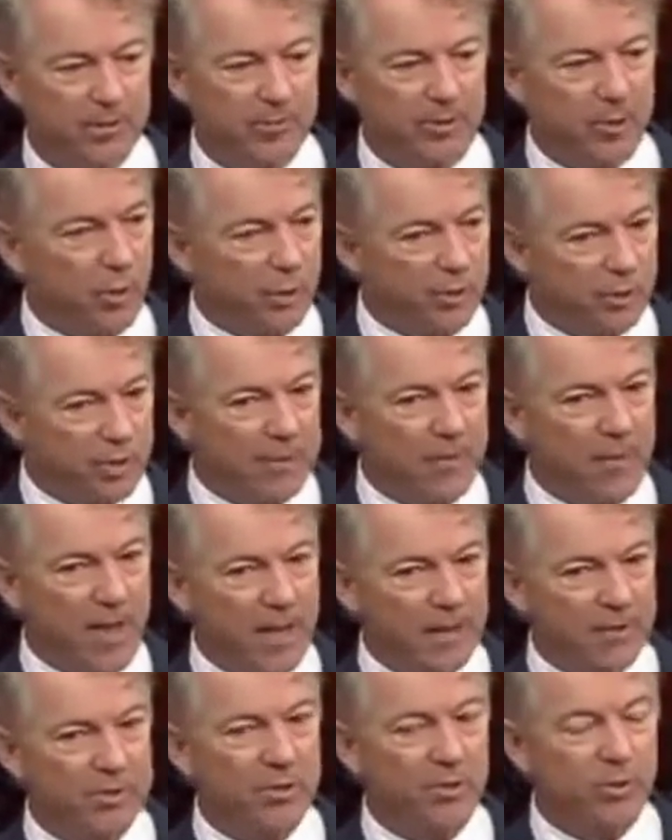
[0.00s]
The only
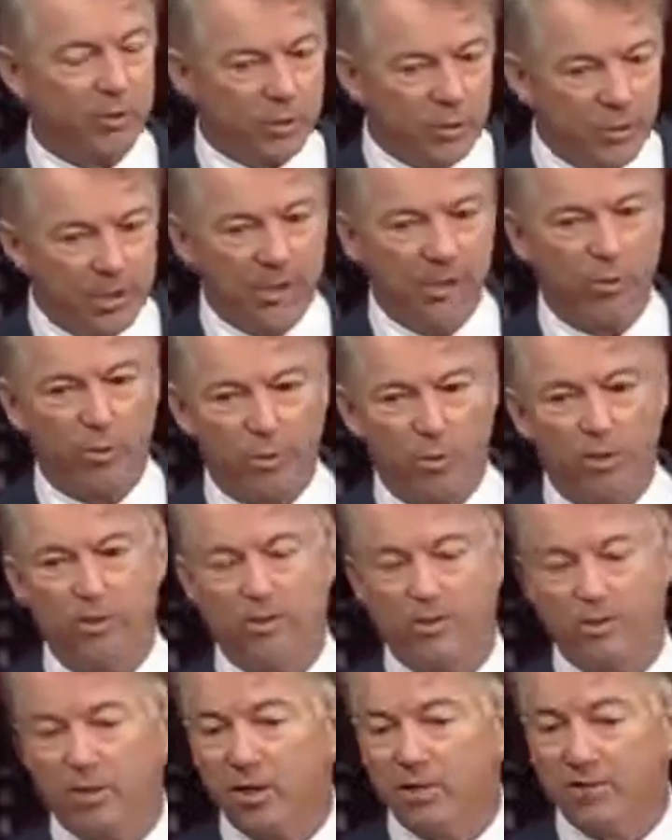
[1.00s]
mask that really
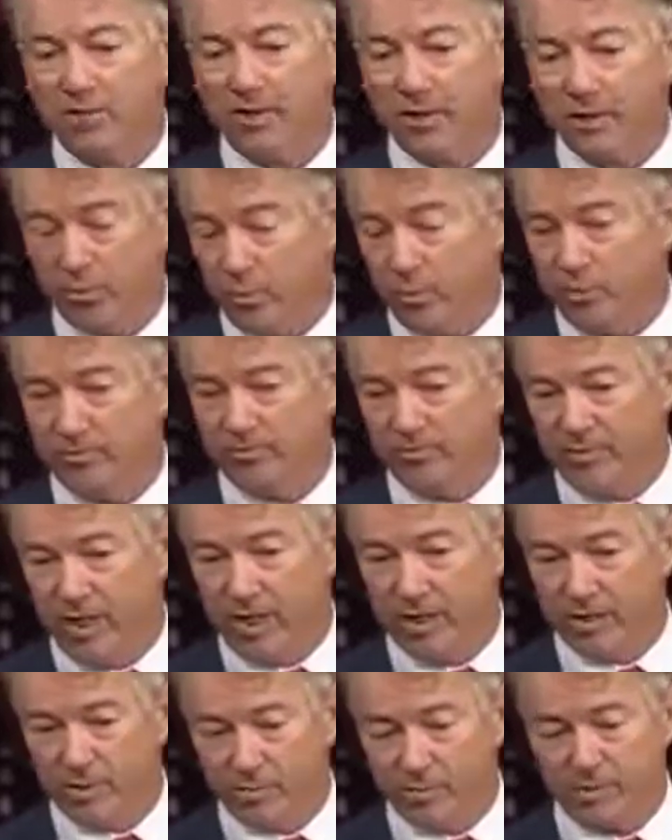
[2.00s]
works of any real
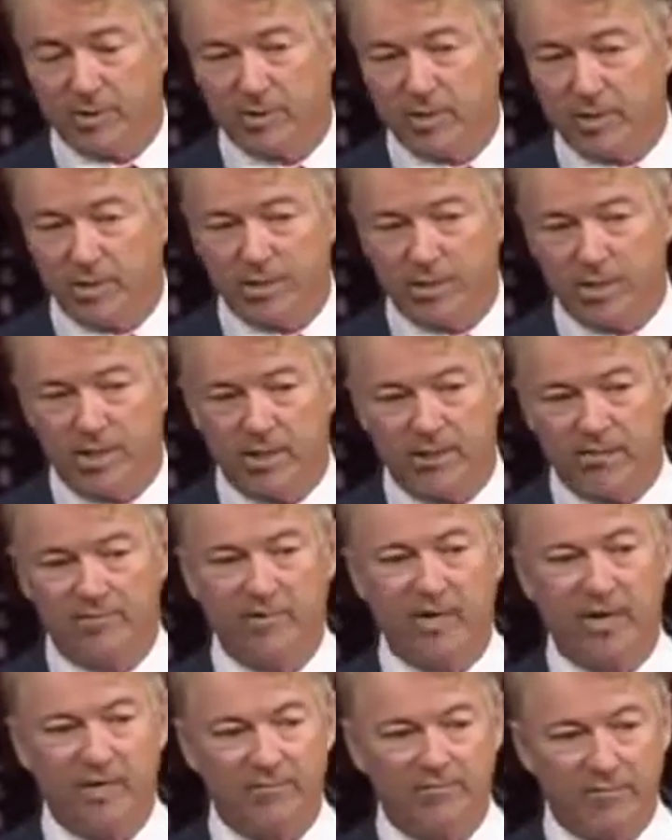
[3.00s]
value is the
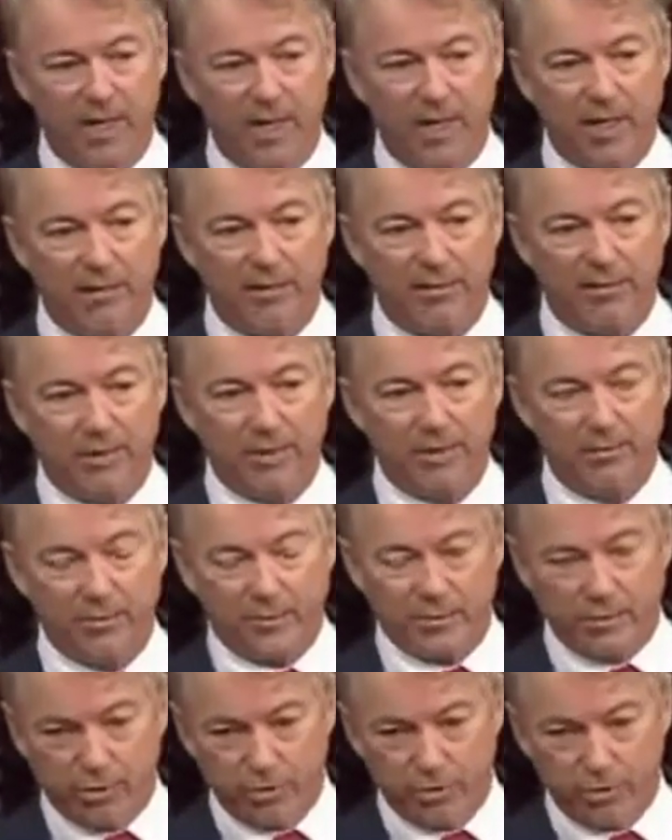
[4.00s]
N95 mask.
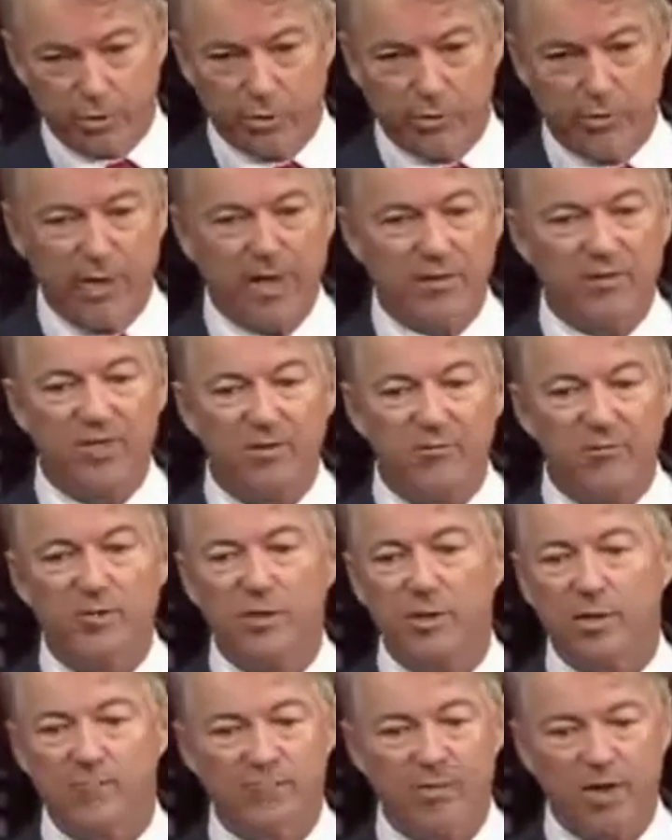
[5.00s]
The surgical masks have
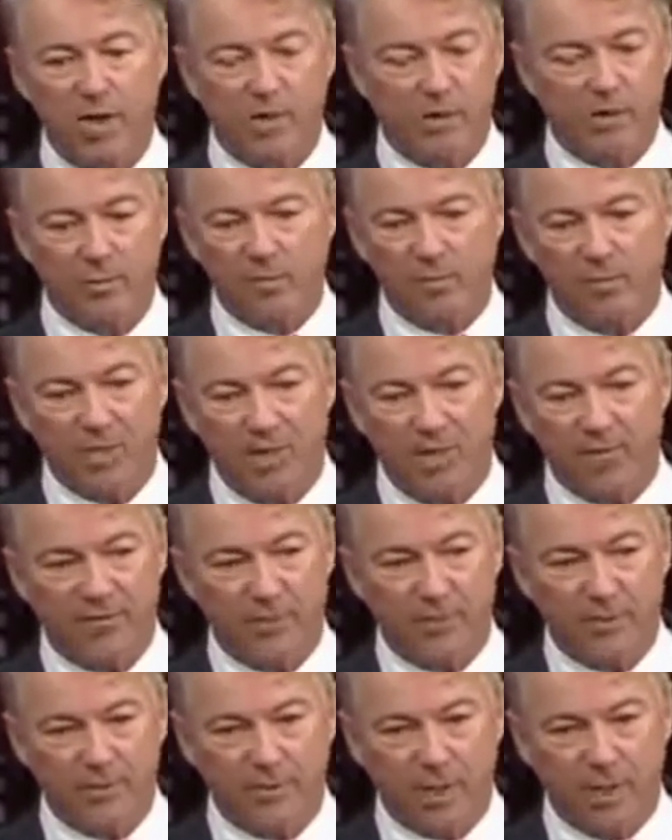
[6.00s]
some value, but not
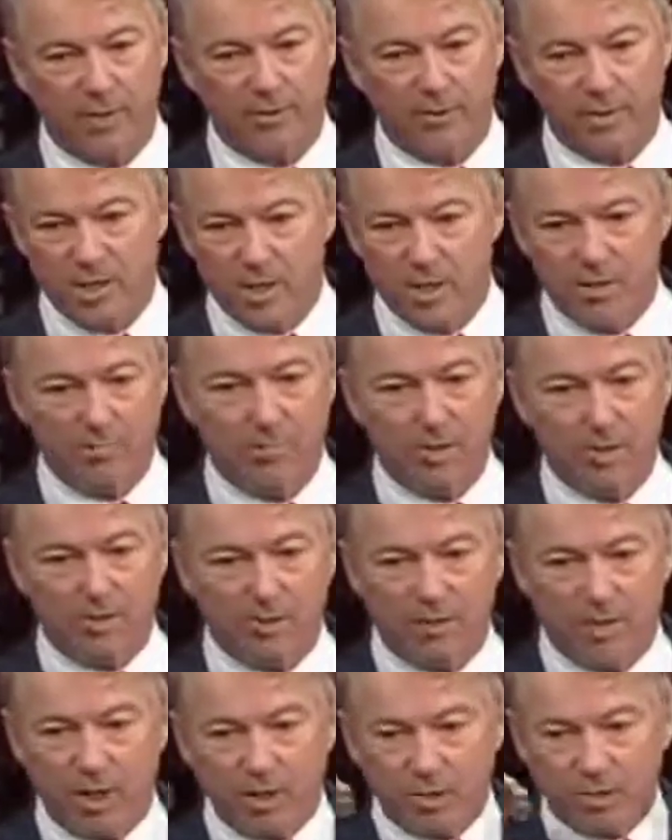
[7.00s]
very much. Most
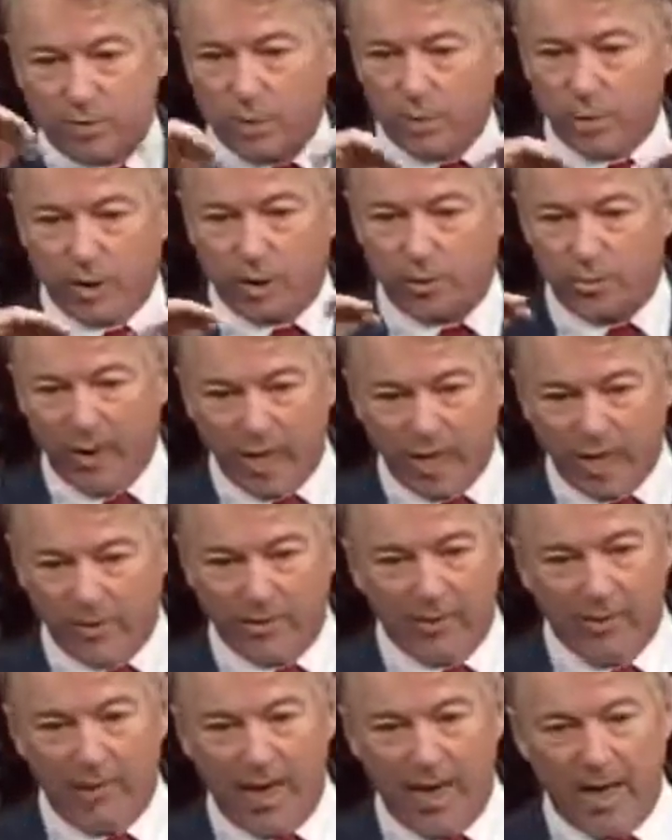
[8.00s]
of the air is going
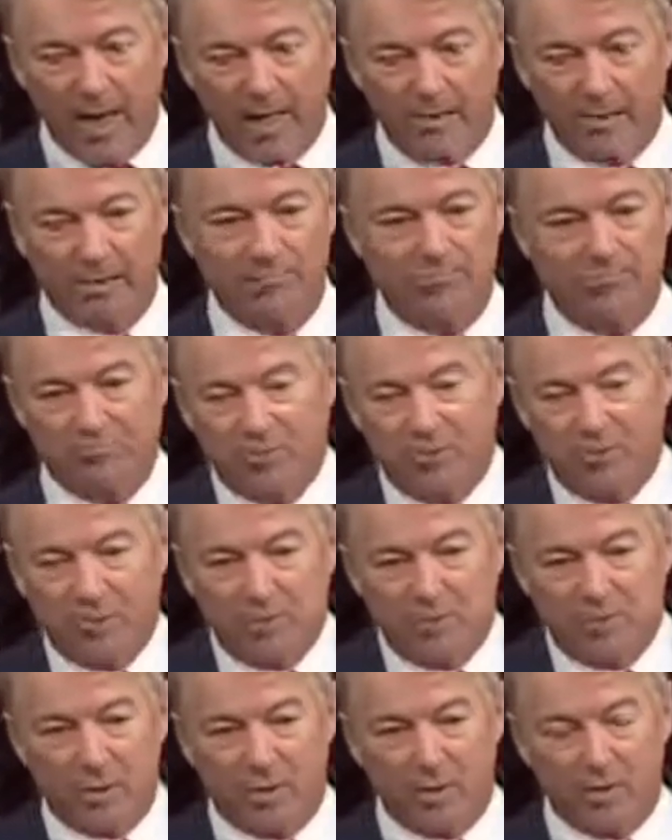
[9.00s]
around the mask. They
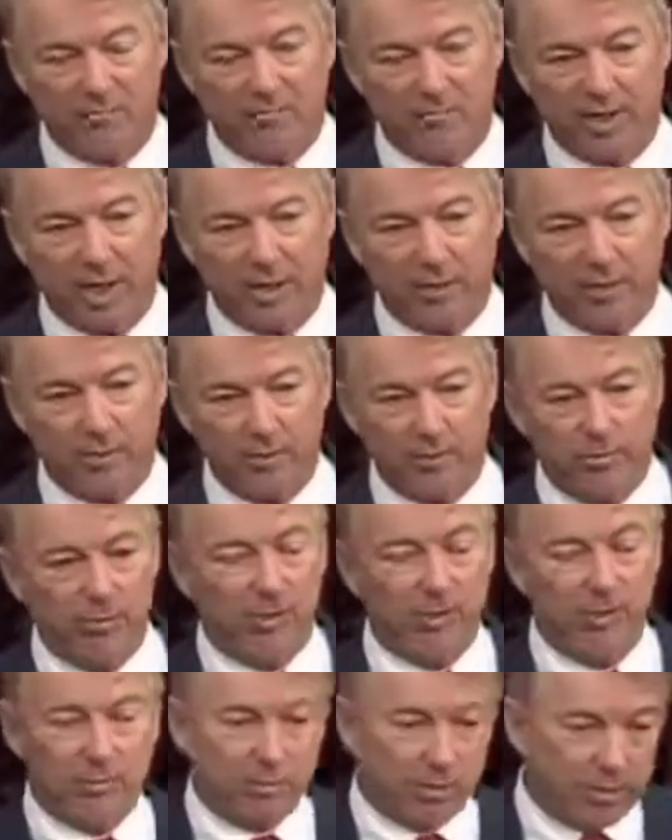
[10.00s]
just aren't of value.
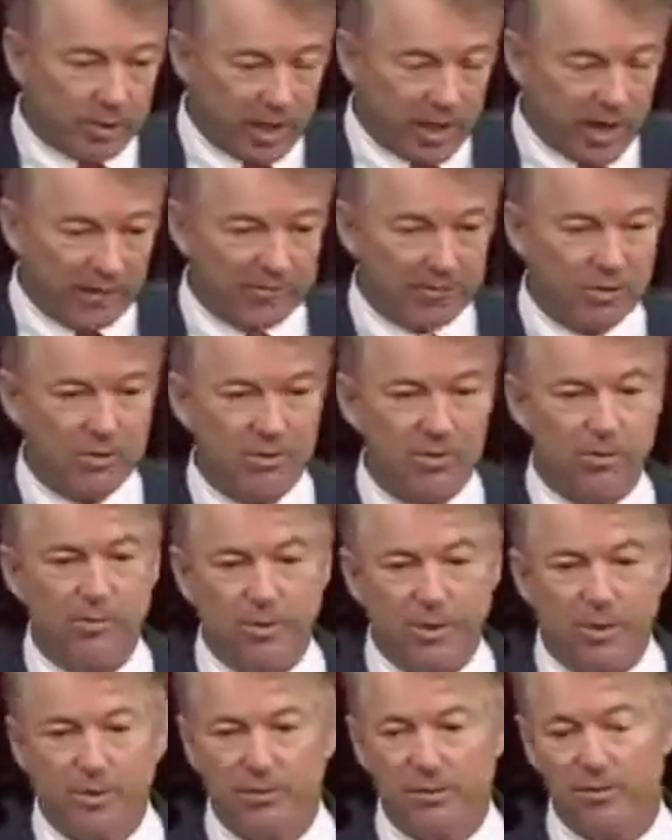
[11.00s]
But you have to
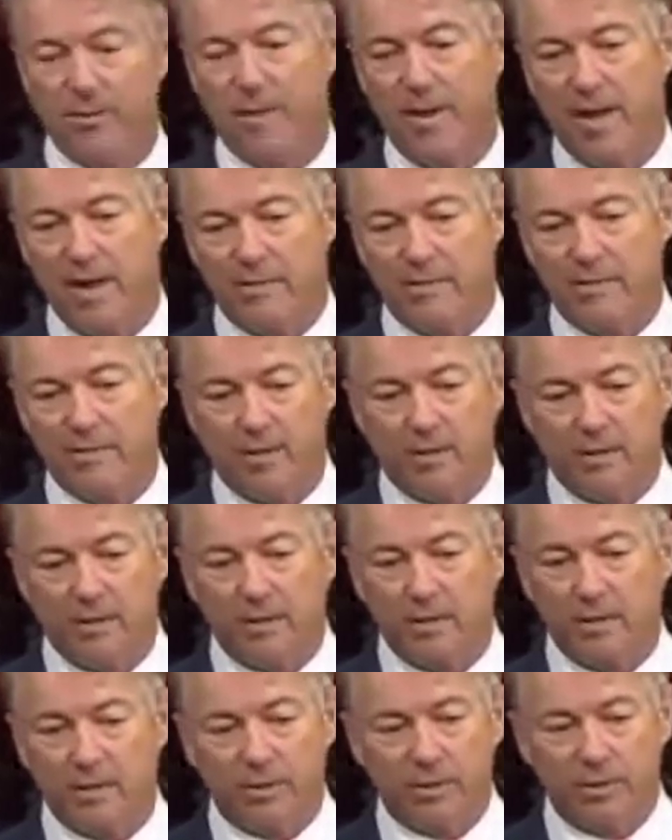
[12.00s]
submit. The man's
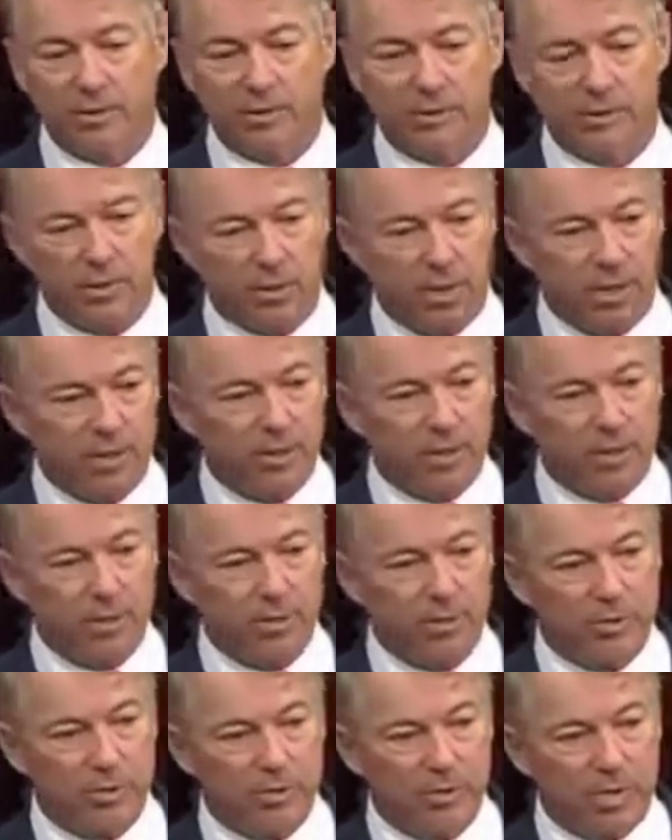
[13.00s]
telling you to do it. You got to
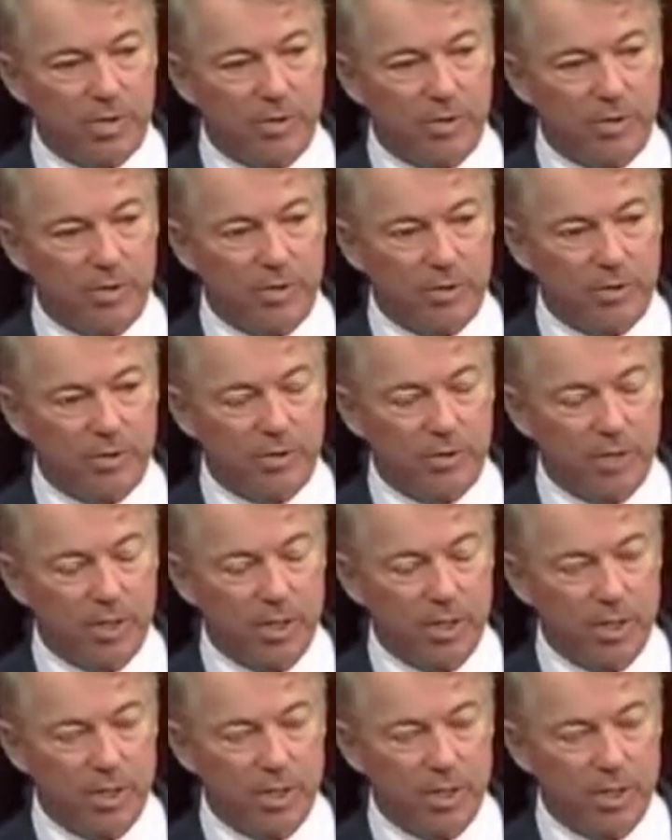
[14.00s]
do what you got to do.